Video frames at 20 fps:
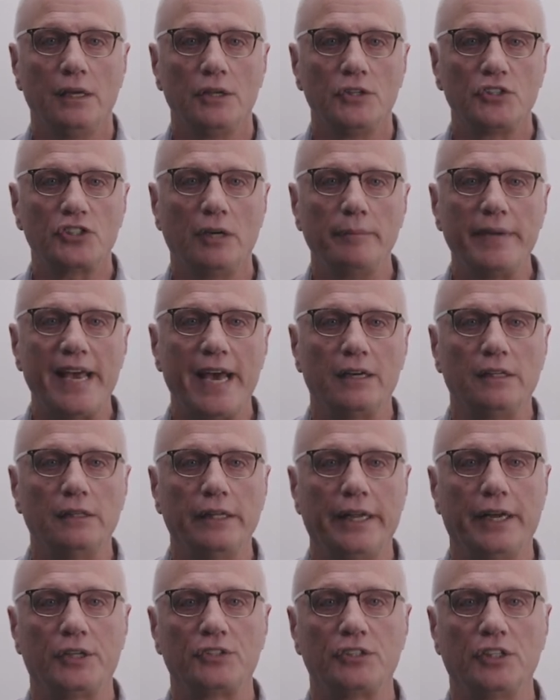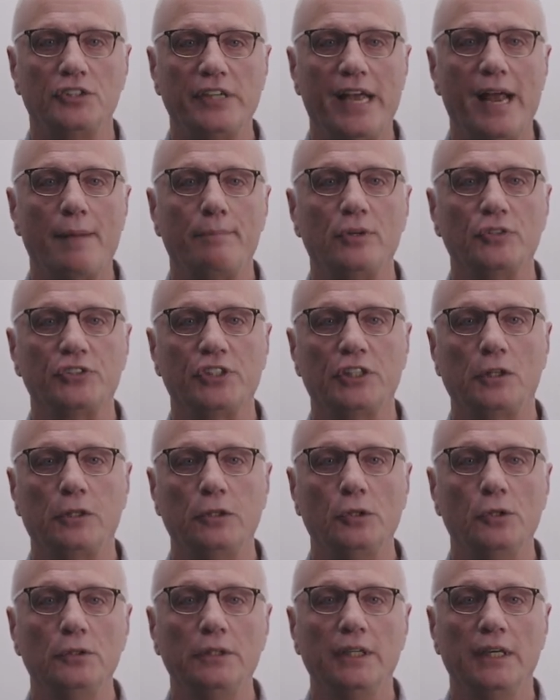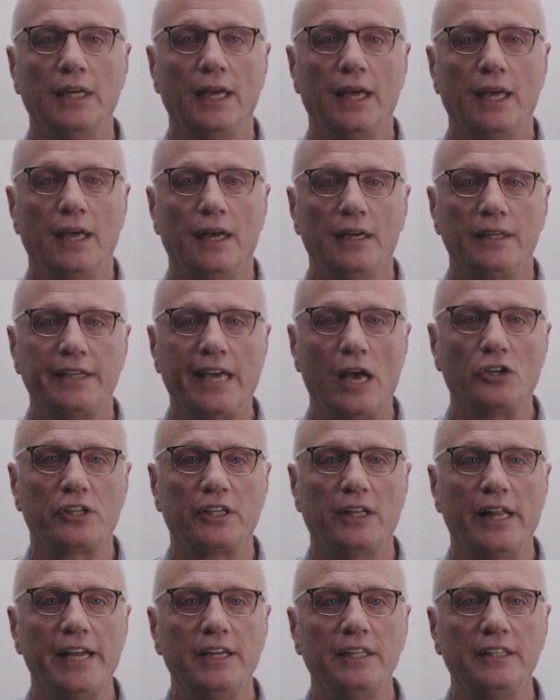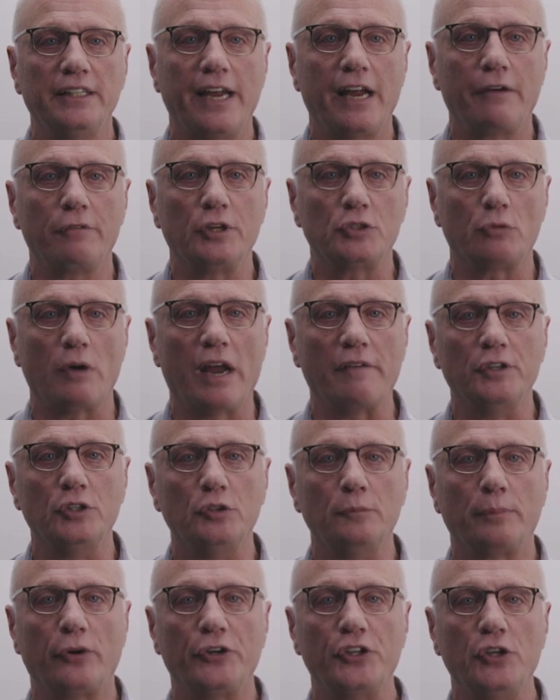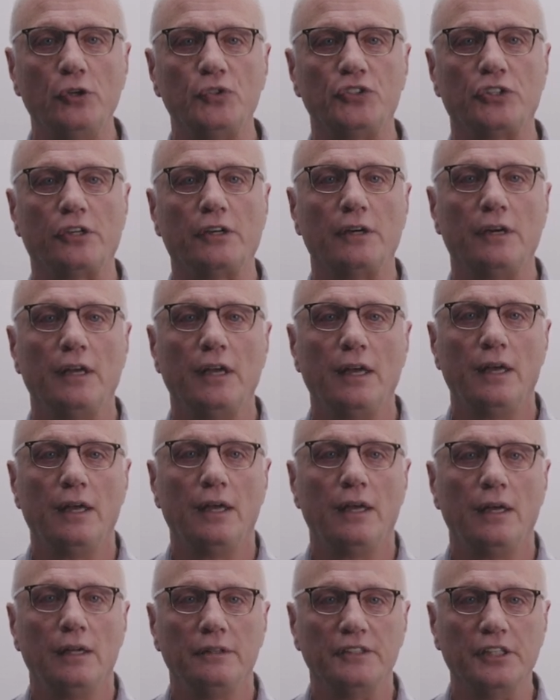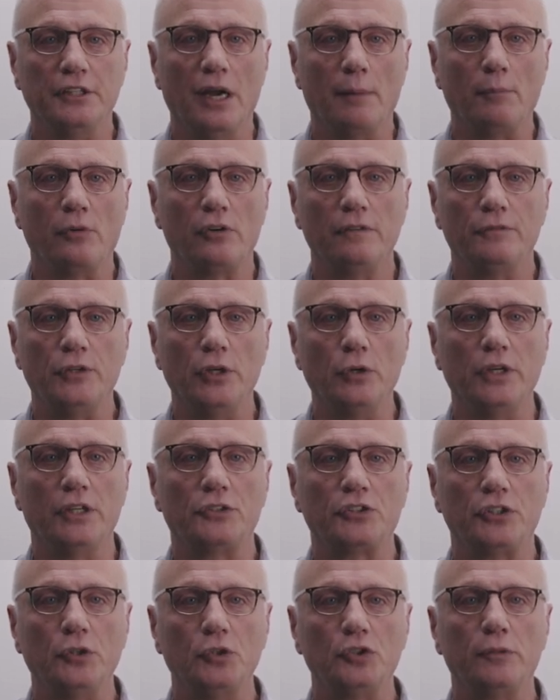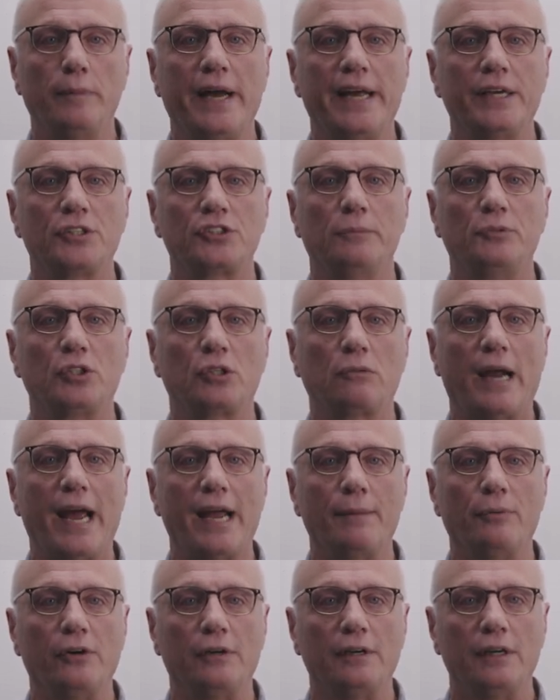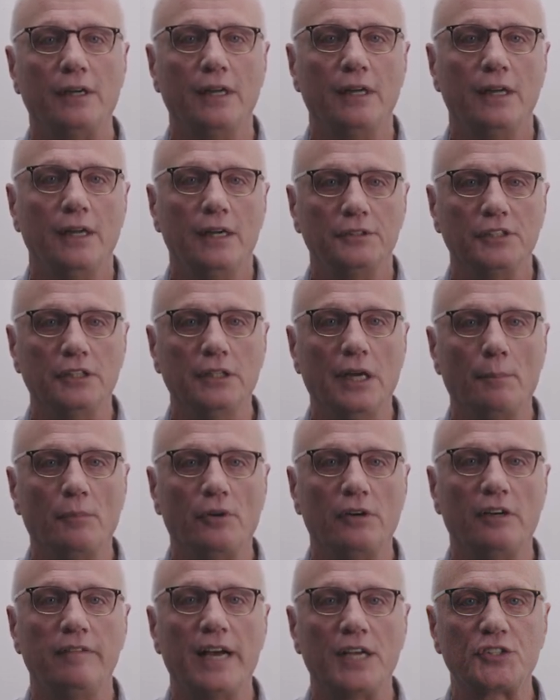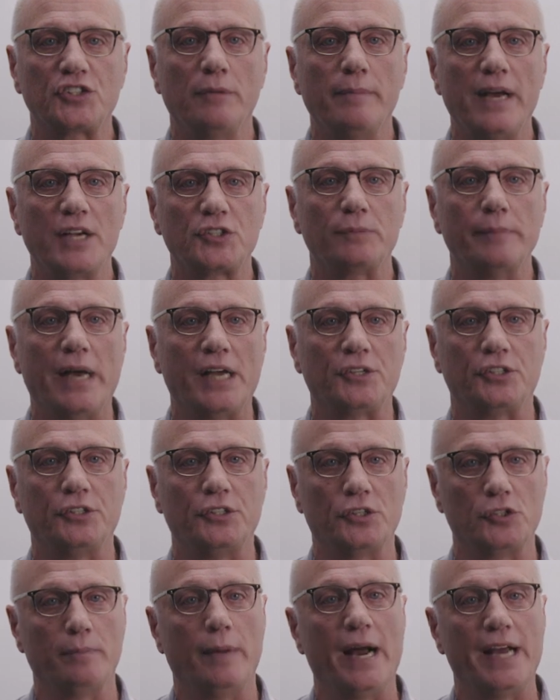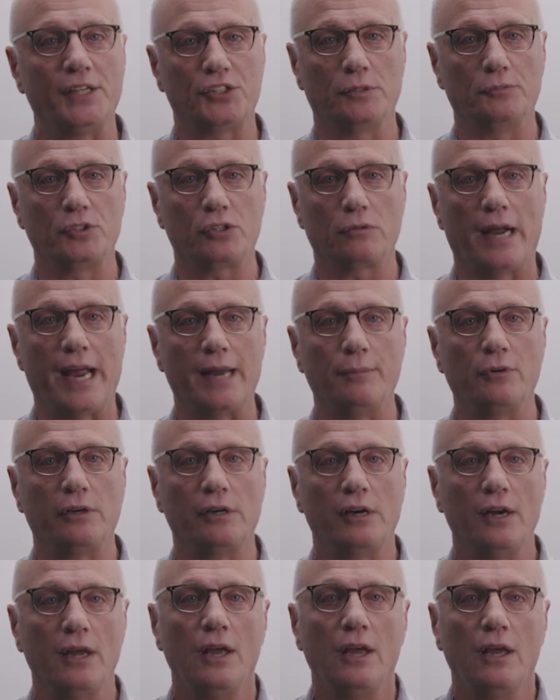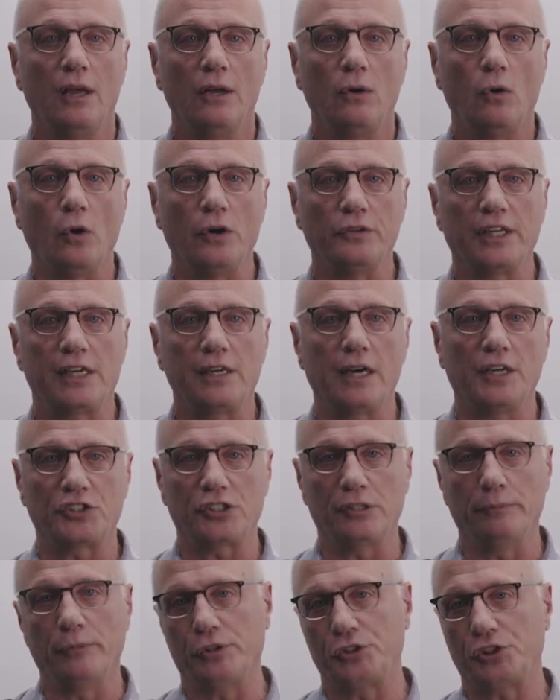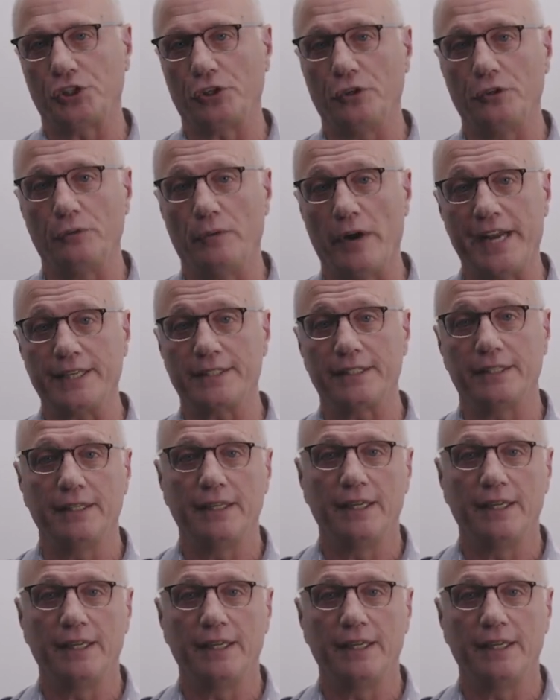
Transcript: Some analytics examples include calculating the average revenue per user, the number of units used by a subscriber, the number of SMS messages by subscriber, or the customer churn rate.